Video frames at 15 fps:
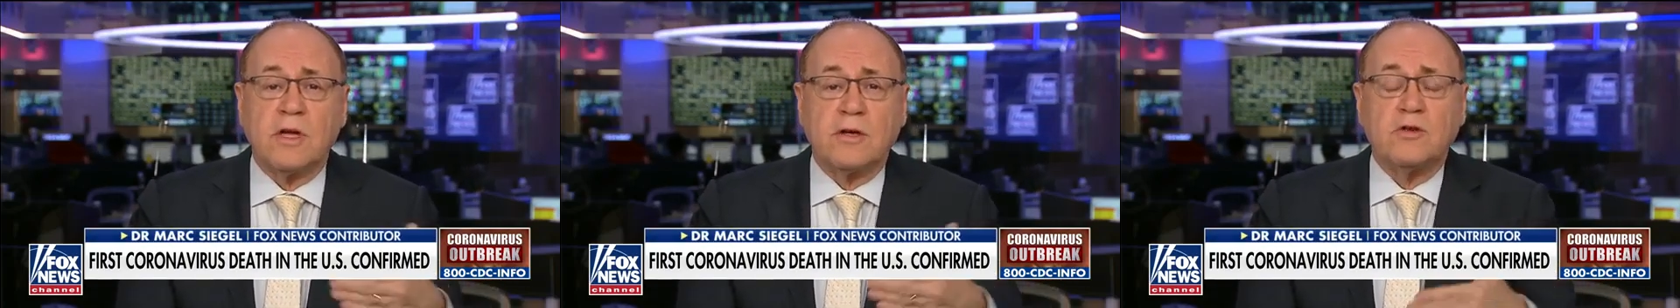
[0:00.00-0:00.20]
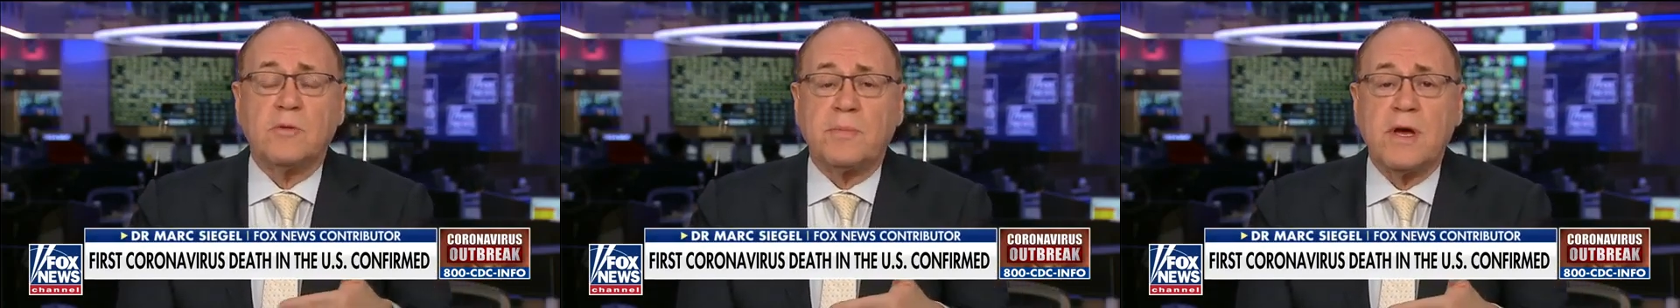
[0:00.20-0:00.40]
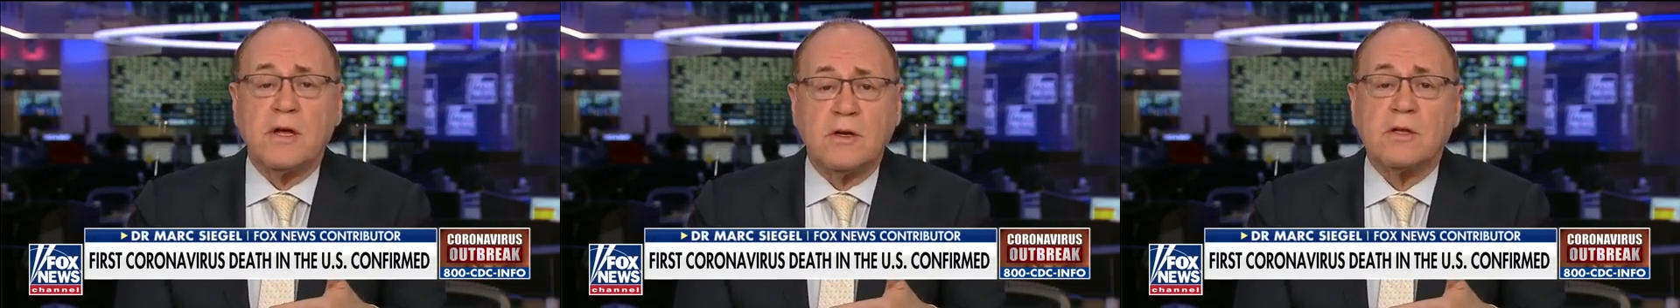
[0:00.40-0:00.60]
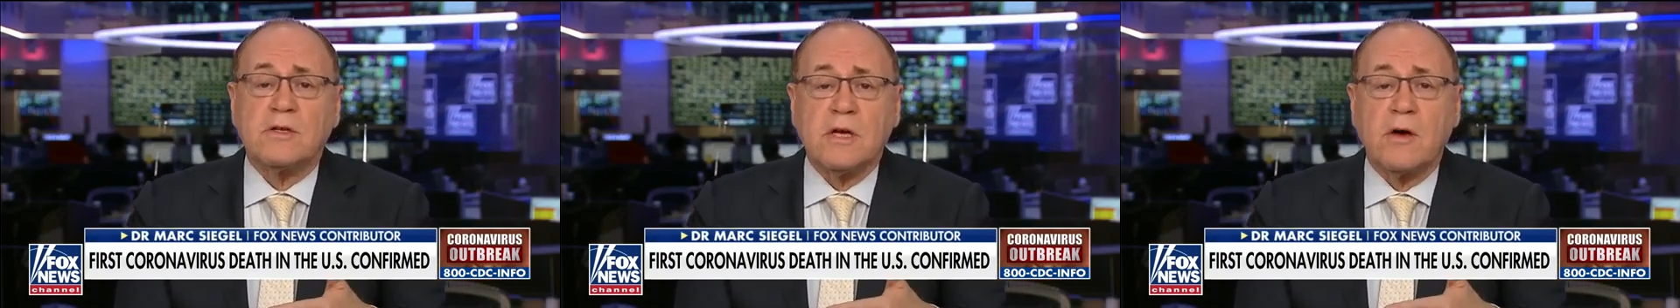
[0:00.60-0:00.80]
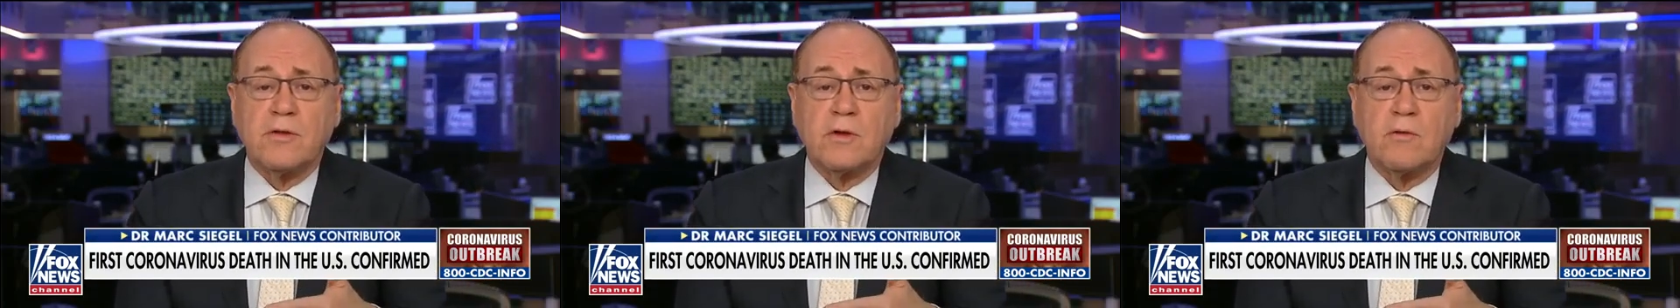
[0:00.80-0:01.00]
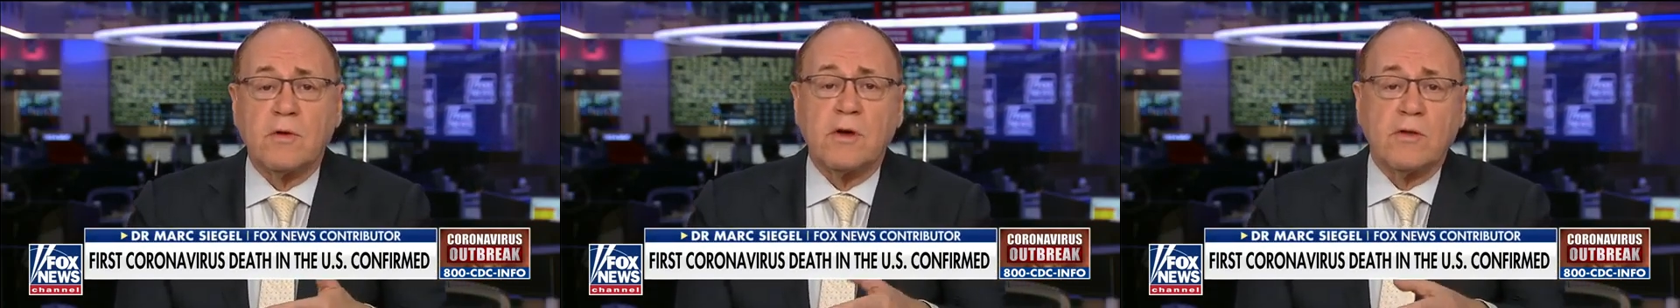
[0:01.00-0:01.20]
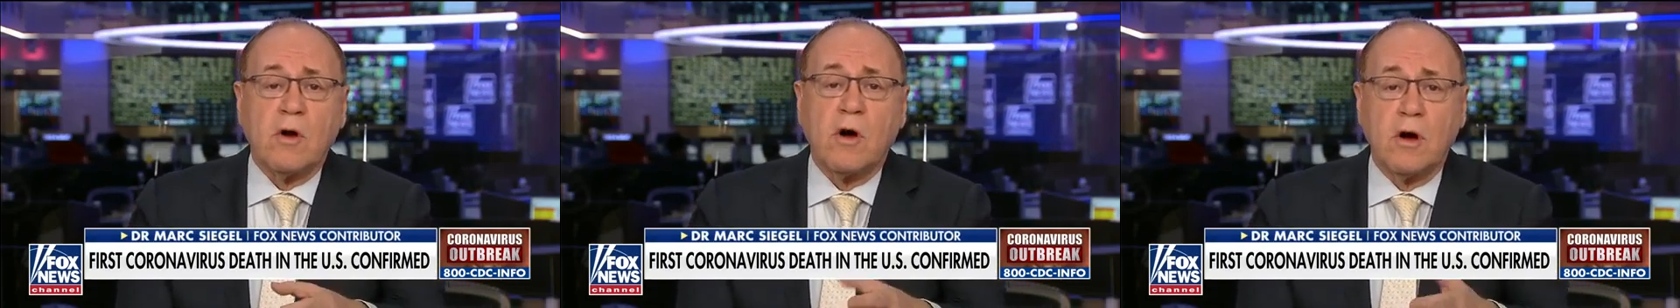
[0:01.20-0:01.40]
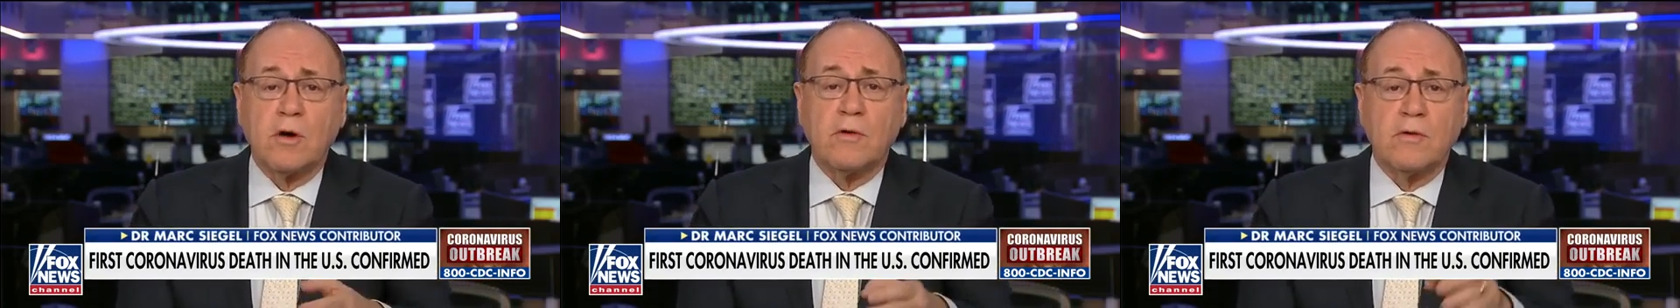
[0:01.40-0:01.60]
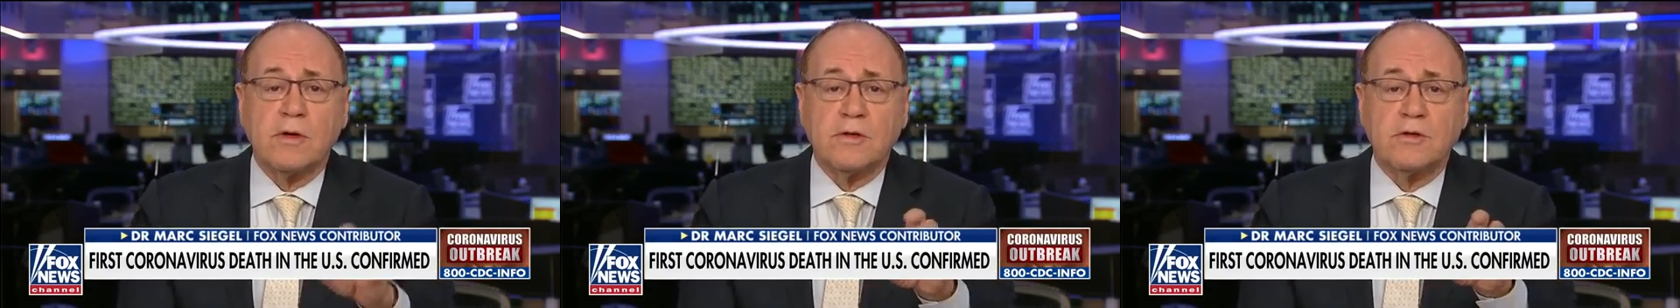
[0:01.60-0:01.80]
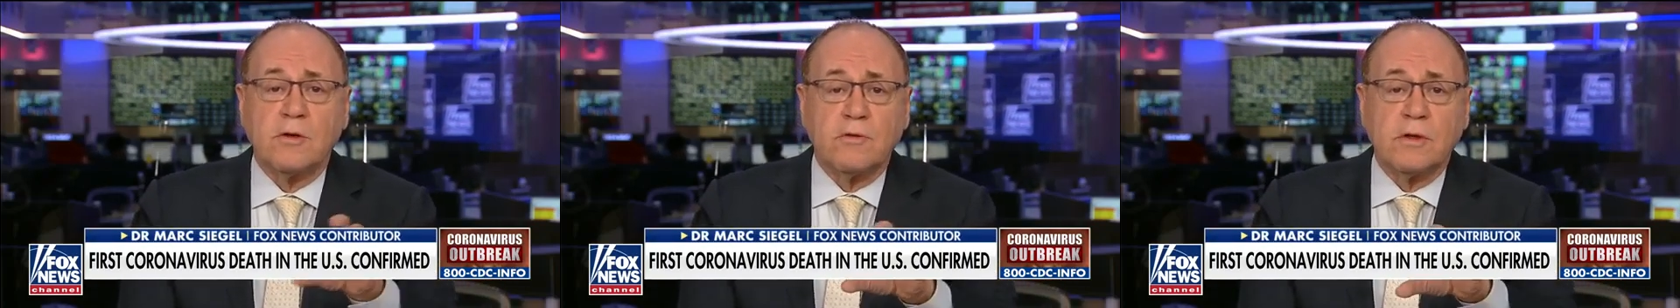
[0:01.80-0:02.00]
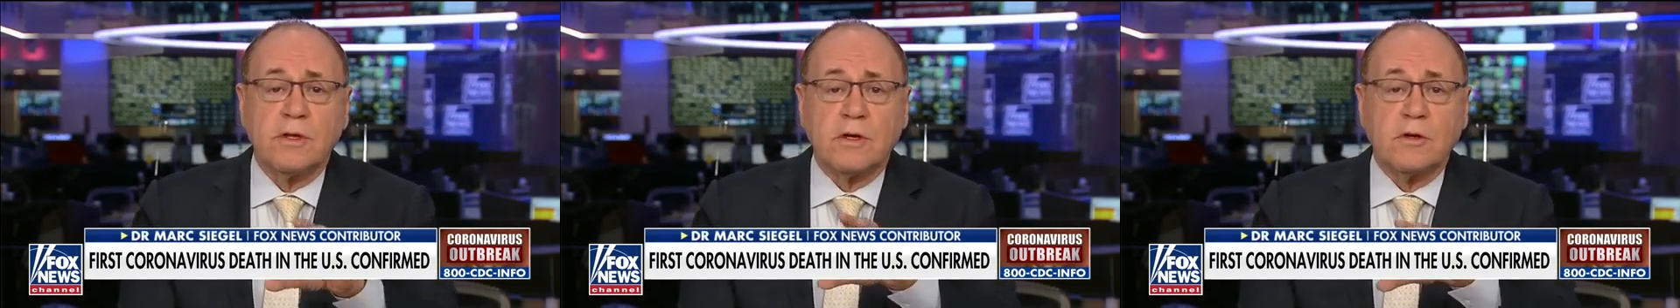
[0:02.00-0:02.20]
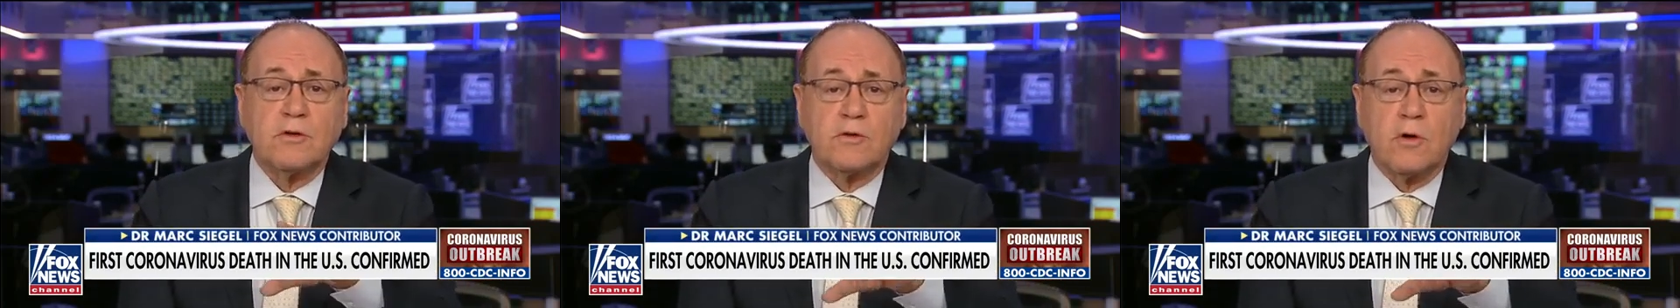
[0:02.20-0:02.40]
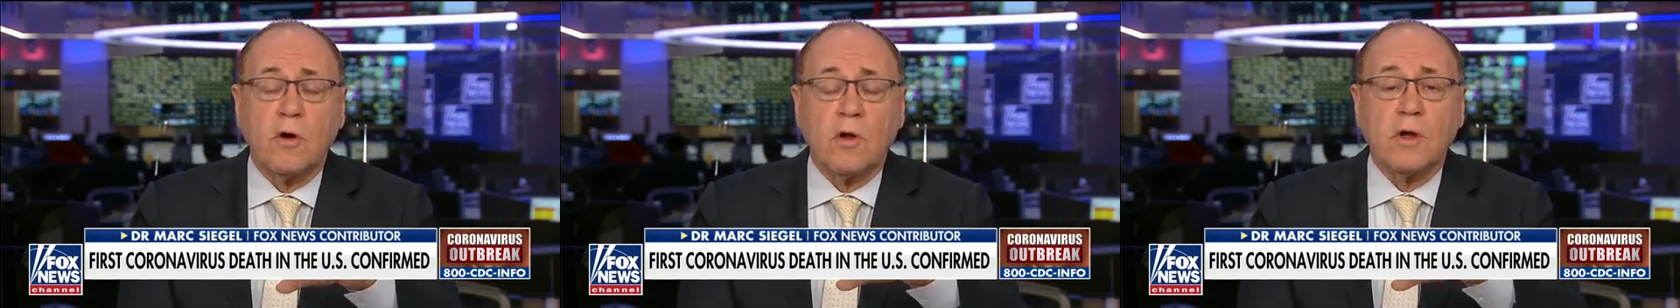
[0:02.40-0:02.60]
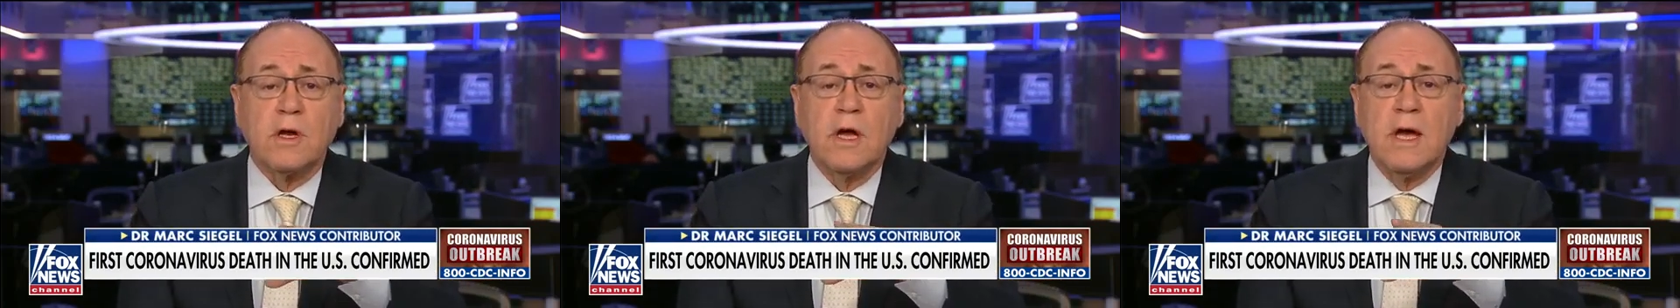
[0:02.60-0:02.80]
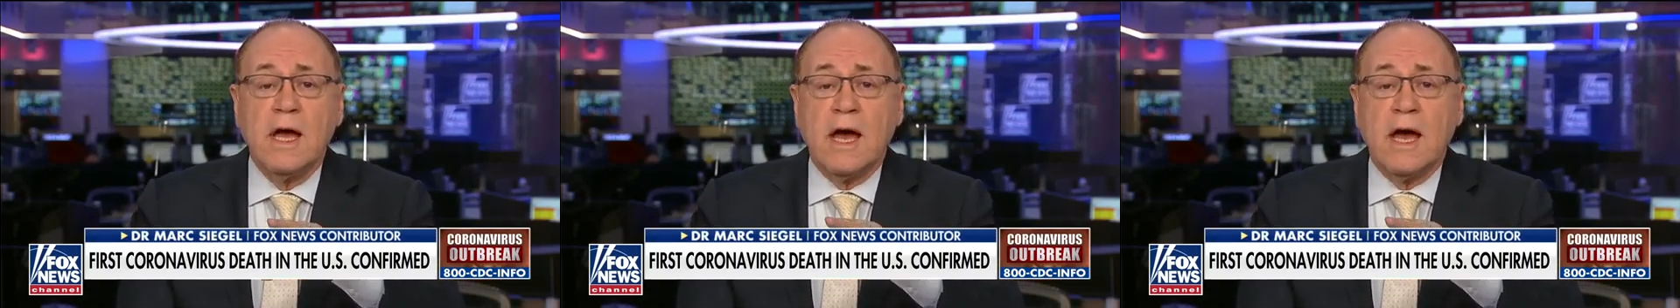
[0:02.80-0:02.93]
like Japan and South Korea, the harder it is to really control it,